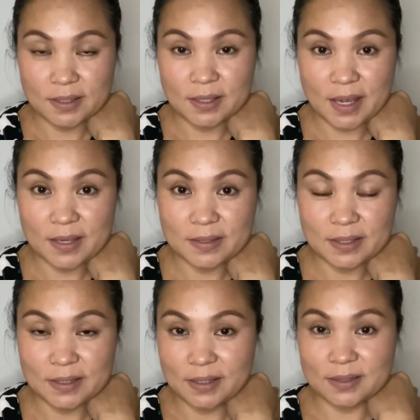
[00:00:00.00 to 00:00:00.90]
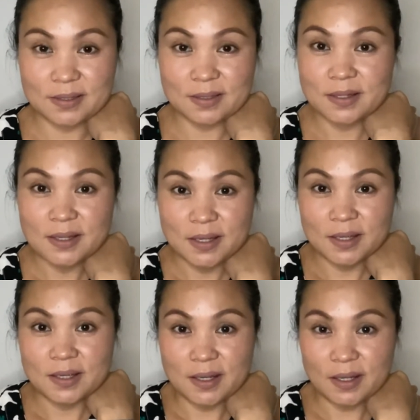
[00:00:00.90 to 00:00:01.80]
And that's
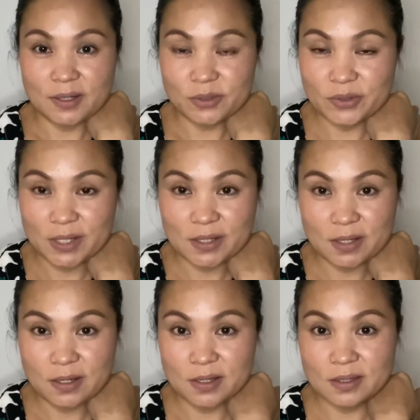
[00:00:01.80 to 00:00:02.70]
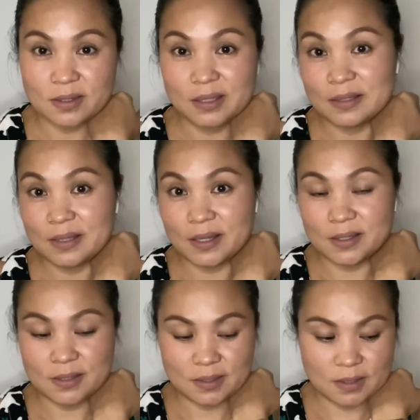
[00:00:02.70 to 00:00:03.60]
how crazy it is, 10
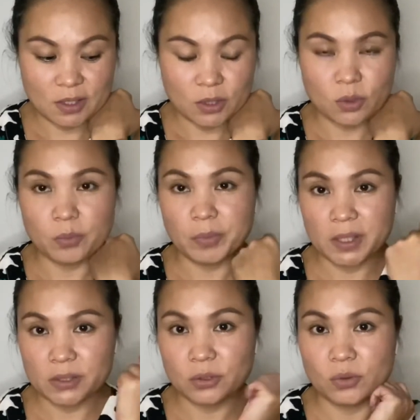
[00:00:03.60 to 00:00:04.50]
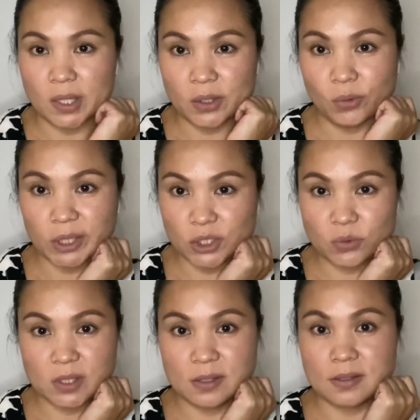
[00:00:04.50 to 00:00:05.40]
days. Compared to iWatch,
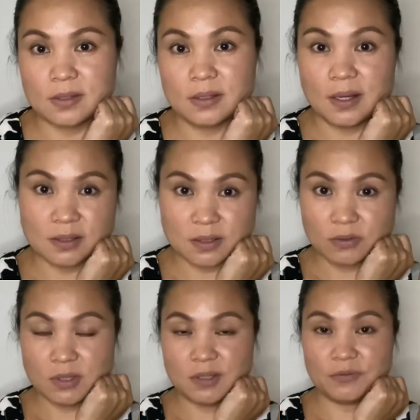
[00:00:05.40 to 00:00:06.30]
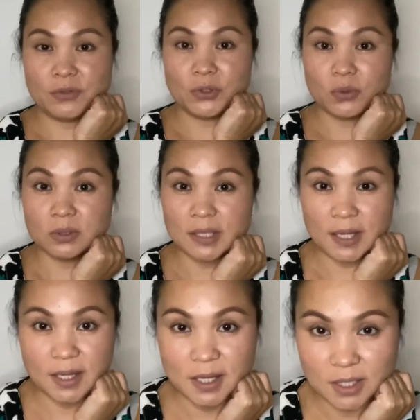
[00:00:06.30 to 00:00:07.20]
which is last only for a whole
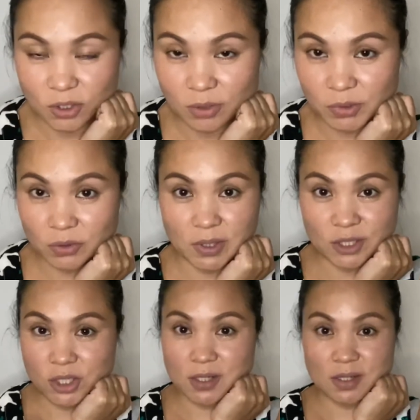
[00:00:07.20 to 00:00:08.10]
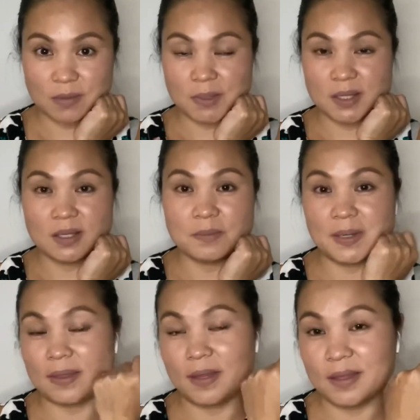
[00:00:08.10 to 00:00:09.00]
day and you have to recharge them again. But
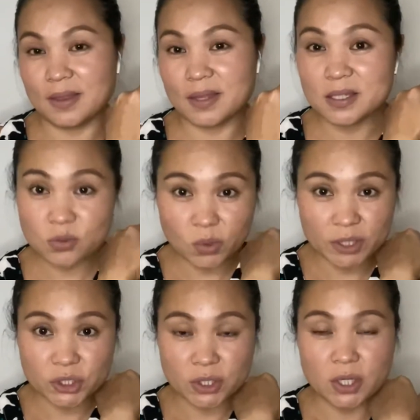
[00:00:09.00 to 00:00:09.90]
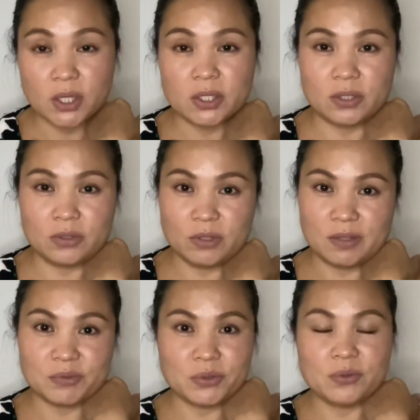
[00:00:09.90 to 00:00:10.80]
in this watch, you don't
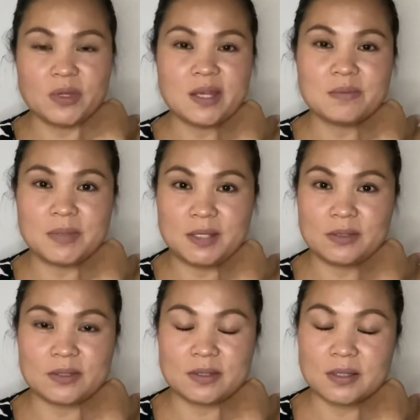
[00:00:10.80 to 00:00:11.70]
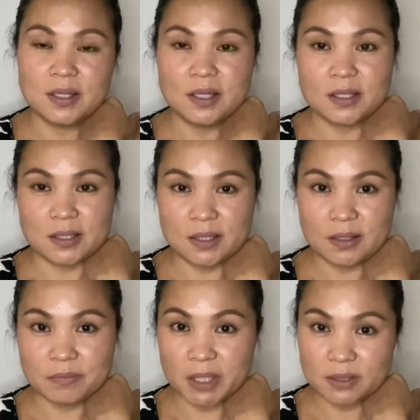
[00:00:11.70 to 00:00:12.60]
have to do that because the
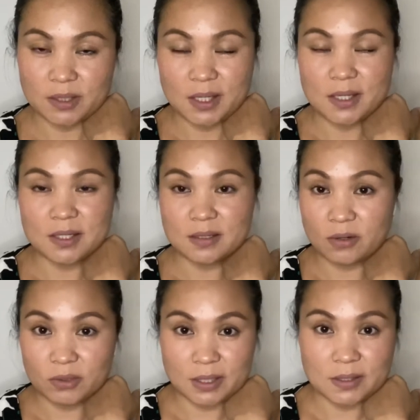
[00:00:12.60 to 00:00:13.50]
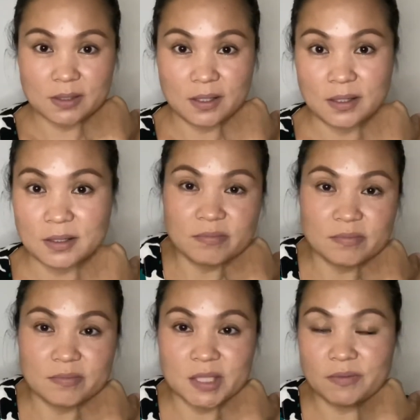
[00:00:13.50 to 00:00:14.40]
battery is long lasting.
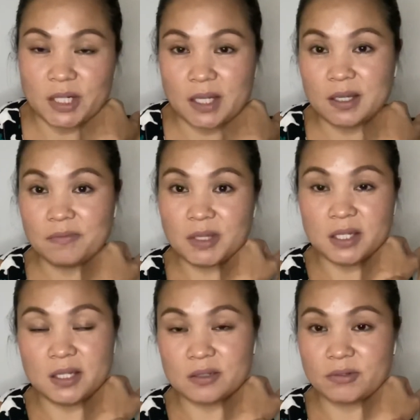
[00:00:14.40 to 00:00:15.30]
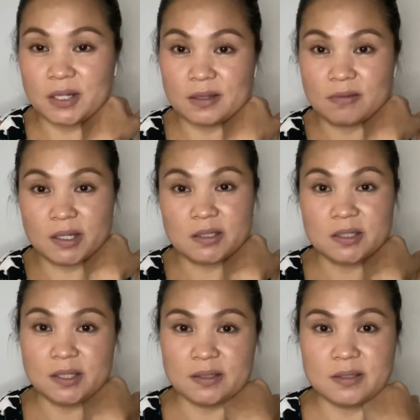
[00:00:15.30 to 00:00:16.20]
It's very convenient, right? Rather
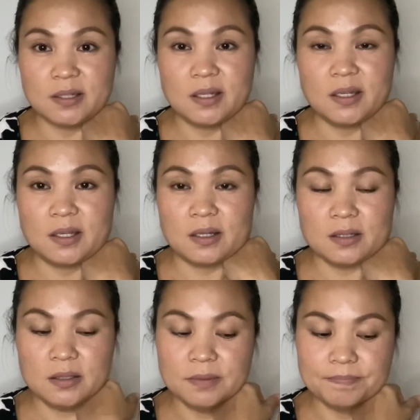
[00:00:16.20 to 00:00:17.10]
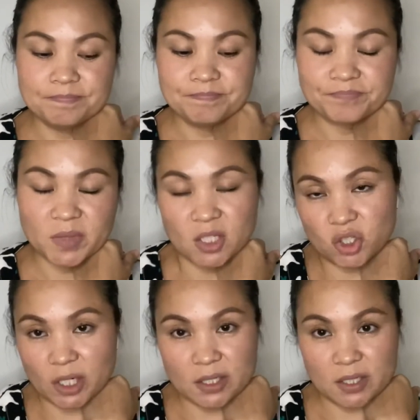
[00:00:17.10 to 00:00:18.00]
than
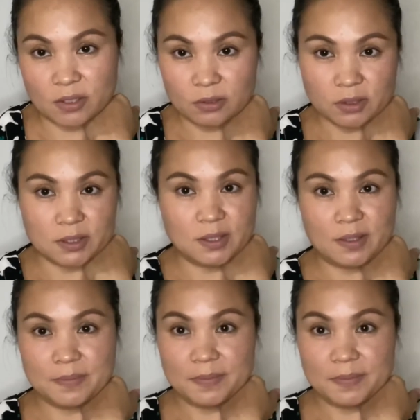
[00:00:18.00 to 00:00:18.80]
charging all the time.